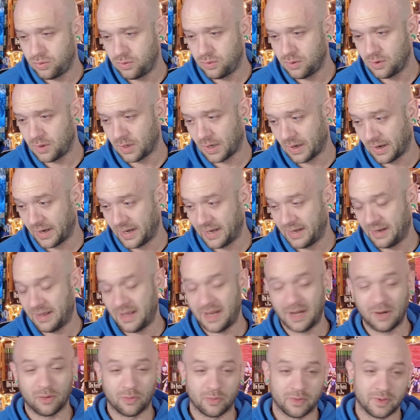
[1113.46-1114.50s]
Alright,
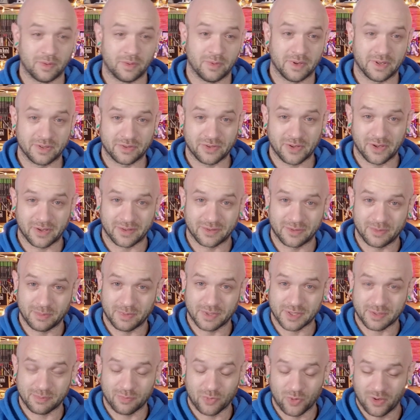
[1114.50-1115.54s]
I don't really want to talk too
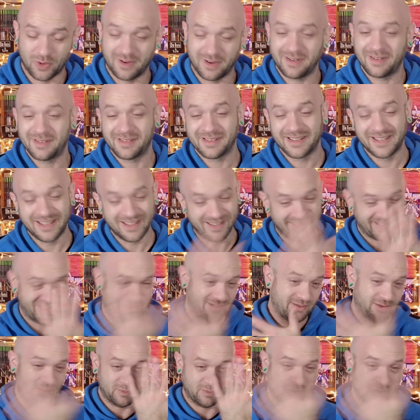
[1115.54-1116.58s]
much more
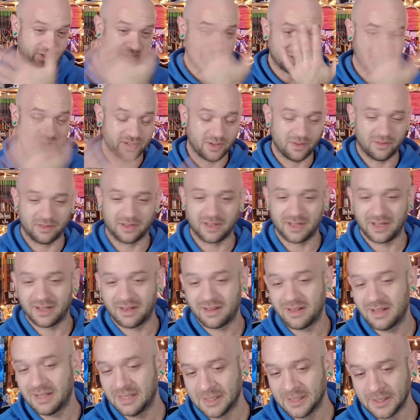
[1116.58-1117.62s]
with this going on.
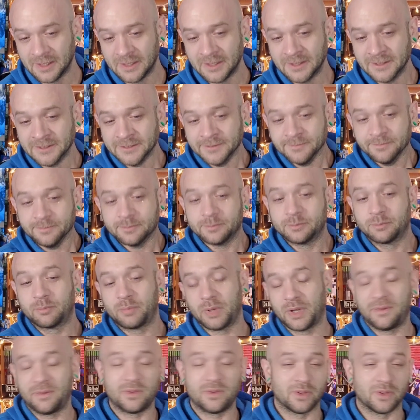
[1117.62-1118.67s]
But
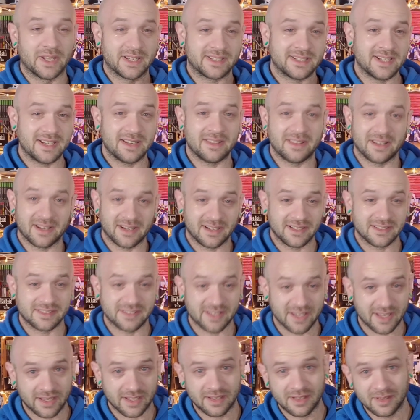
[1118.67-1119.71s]
if you liked anything I'm going to
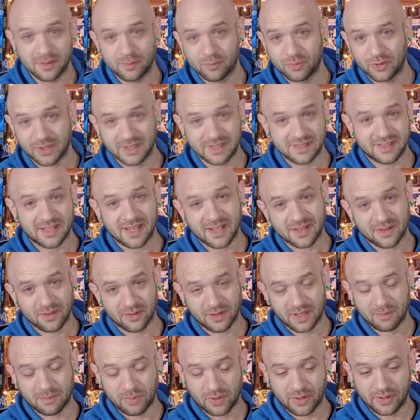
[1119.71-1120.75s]
say, please hit the
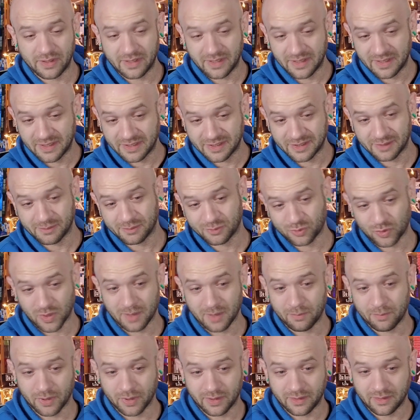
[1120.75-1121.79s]
like button and the
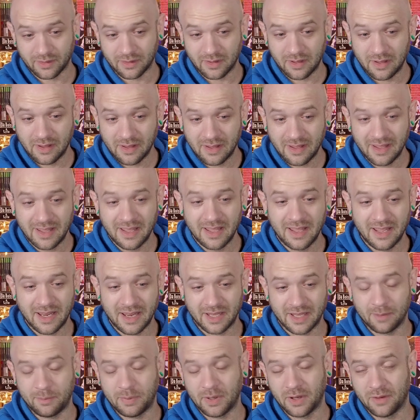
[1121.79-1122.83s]
subscribe button.
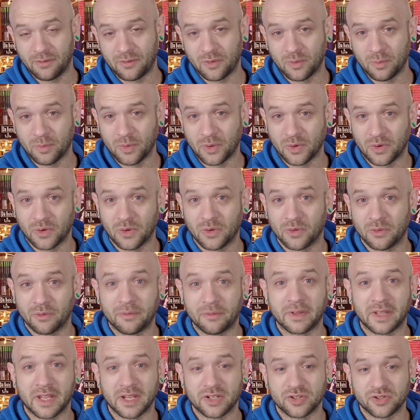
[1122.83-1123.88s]
And the bell for more
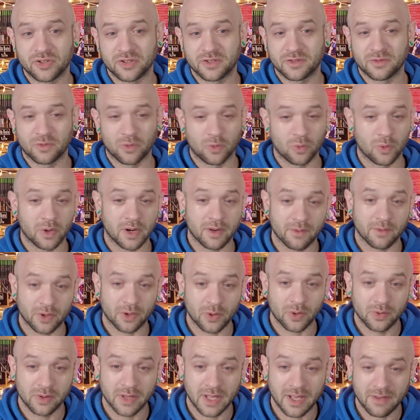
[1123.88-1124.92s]
notifications for whenever I
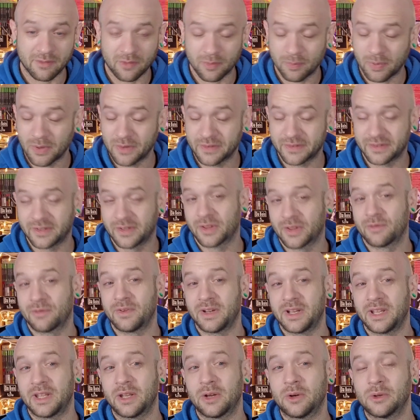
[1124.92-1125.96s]
go live or post another
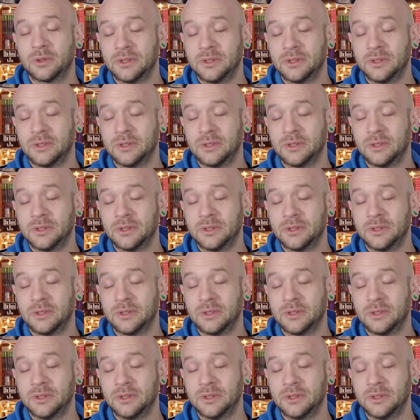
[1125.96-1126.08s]
video.